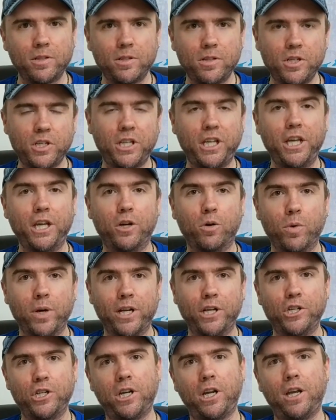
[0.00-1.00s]
Ski
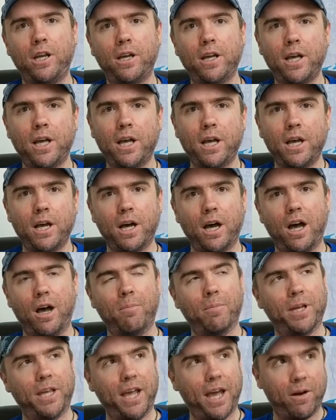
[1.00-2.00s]
Queechee,
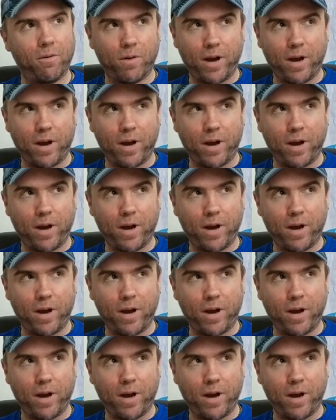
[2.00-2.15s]
again,